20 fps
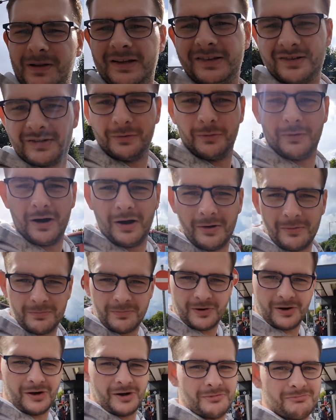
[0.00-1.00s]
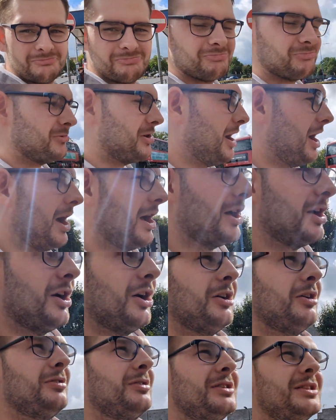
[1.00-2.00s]
place in the world, but hey
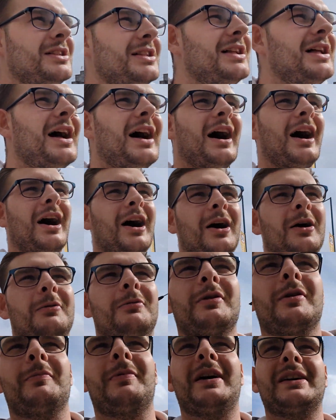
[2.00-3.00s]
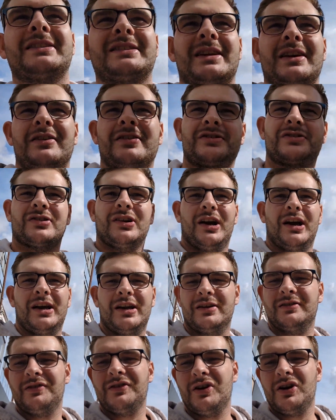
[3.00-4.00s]
ho. Uh, we're about to get the
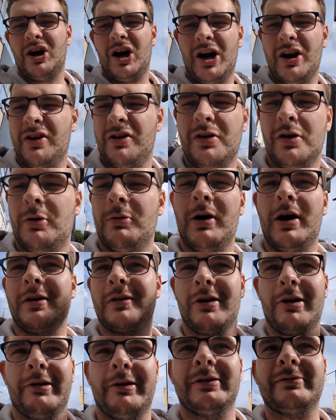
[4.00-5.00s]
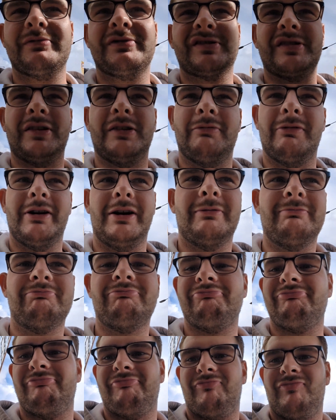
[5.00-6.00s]
train. I don't know where I'm going, so
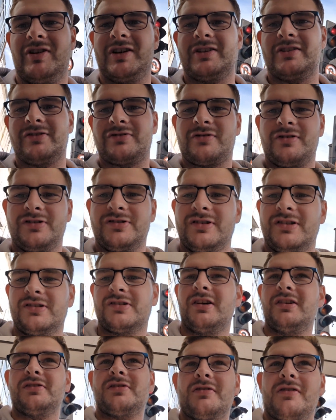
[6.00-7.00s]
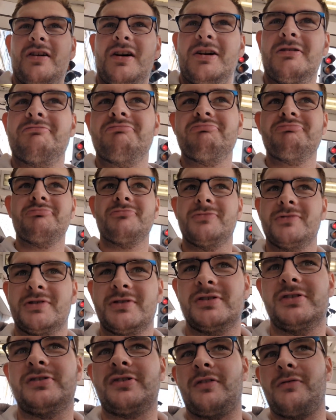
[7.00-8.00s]
uh, fingers crossed this goes all right.
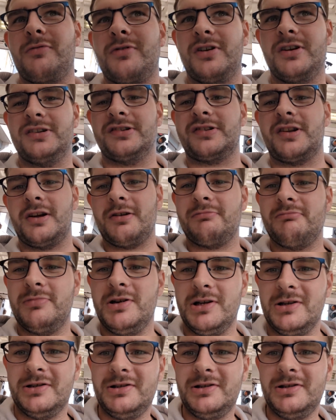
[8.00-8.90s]
Because otherwise, um,